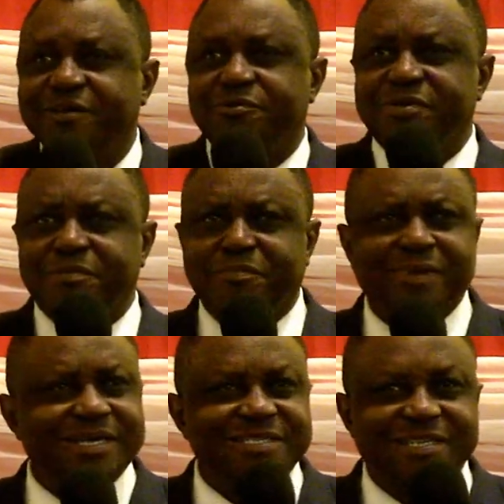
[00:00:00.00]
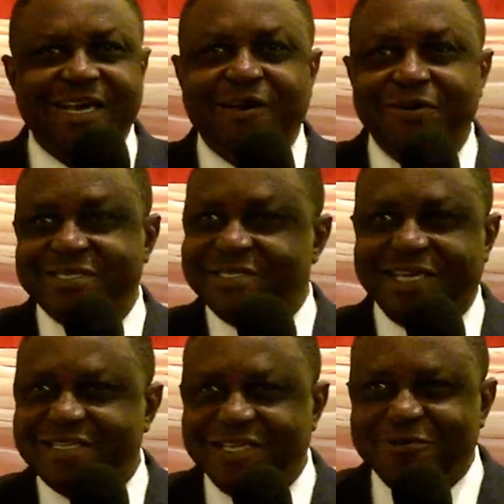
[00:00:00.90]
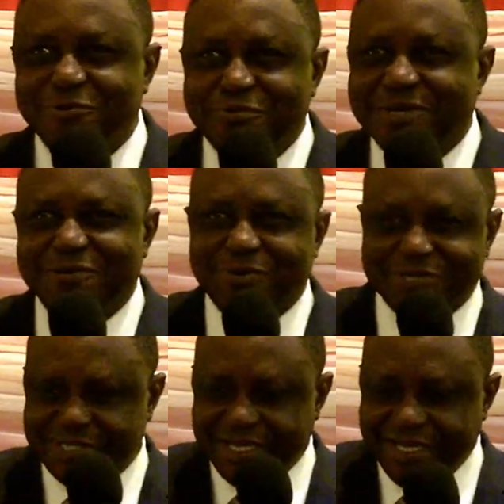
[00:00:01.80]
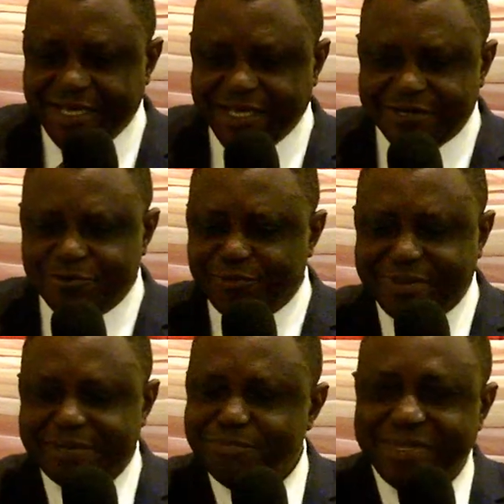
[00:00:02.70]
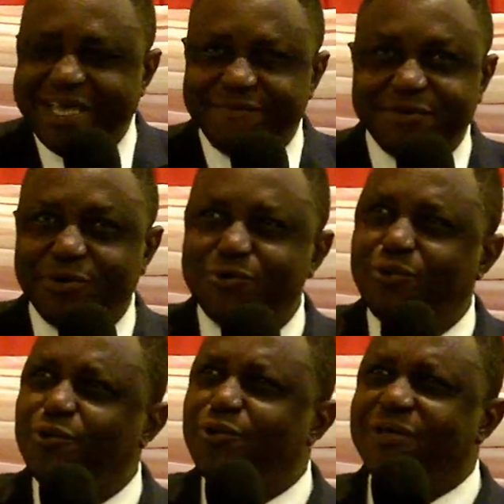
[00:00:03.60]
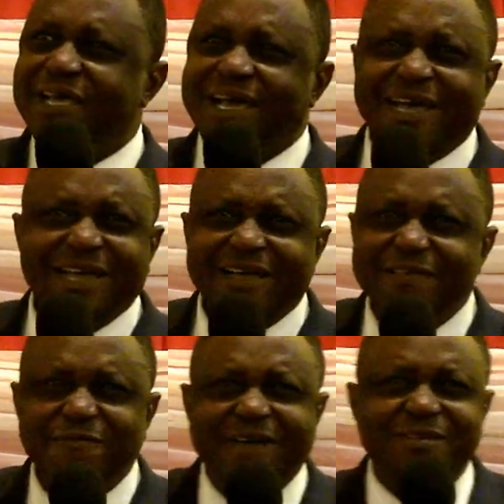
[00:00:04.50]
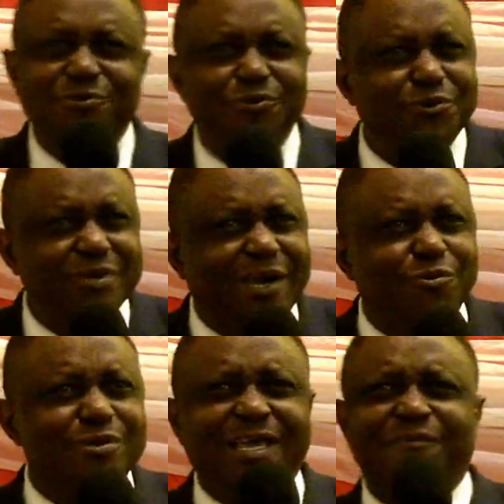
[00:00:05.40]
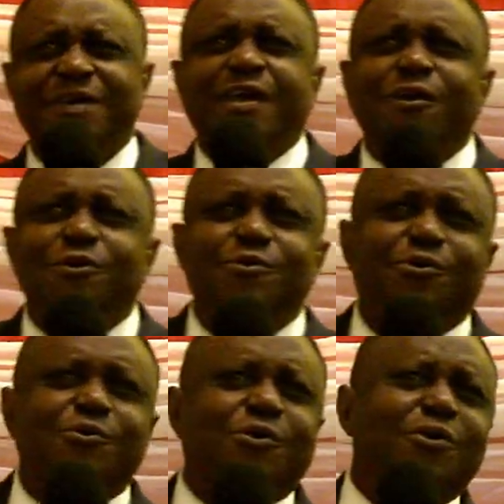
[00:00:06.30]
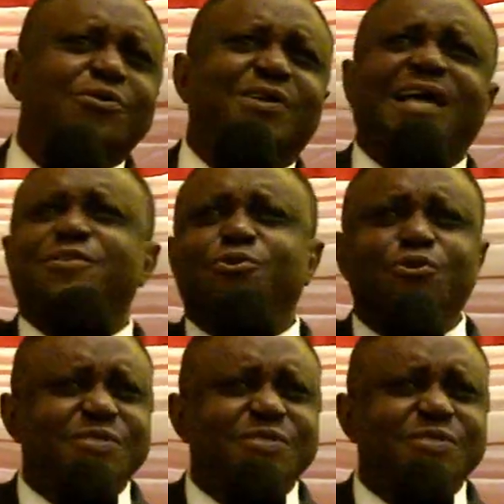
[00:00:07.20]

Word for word: I could imagine how excited the woman was. The woman may have thought, oh, if I had known, I would have gone around the whole